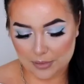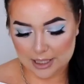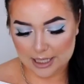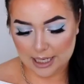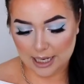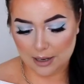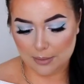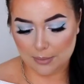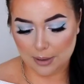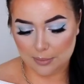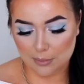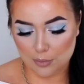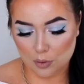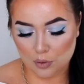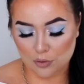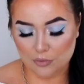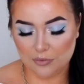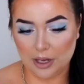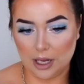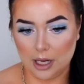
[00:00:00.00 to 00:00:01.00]
Taking my
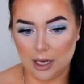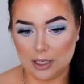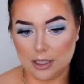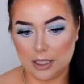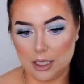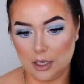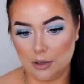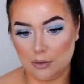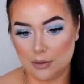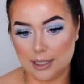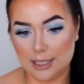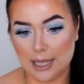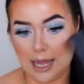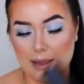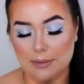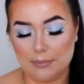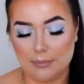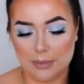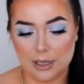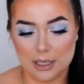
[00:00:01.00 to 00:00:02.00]
Morphe Continuous
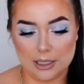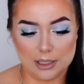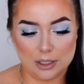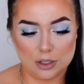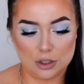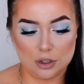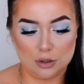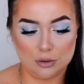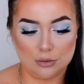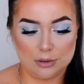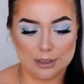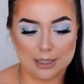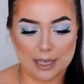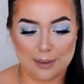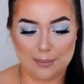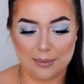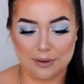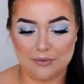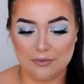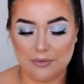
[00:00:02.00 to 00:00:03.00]
Set Mist to set my